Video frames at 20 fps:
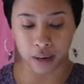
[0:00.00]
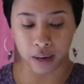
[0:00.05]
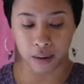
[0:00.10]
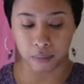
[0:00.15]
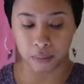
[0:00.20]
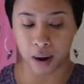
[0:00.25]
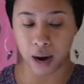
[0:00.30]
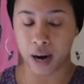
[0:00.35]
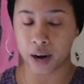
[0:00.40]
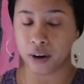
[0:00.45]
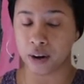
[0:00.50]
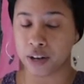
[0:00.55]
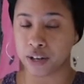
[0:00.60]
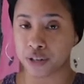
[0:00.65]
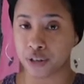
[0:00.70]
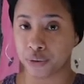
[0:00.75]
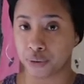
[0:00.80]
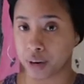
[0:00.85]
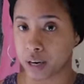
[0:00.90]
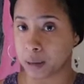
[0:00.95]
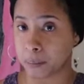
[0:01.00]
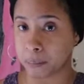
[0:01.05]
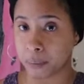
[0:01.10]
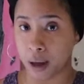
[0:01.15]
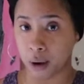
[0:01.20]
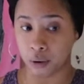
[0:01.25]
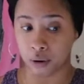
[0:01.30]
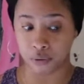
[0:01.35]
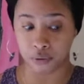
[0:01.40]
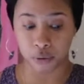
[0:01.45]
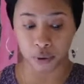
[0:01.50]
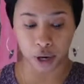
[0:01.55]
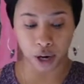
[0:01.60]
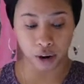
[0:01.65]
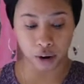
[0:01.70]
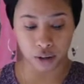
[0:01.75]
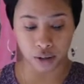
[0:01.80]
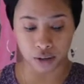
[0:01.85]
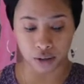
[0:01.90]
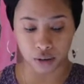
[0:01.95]
admire as great and powerful
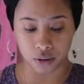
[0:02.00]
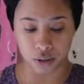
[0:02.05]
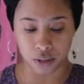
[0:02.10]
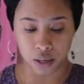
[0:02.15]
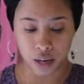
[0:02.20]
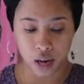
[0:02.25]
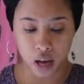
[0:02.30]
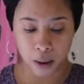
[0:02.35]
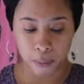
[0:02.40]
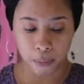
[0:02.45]
characters,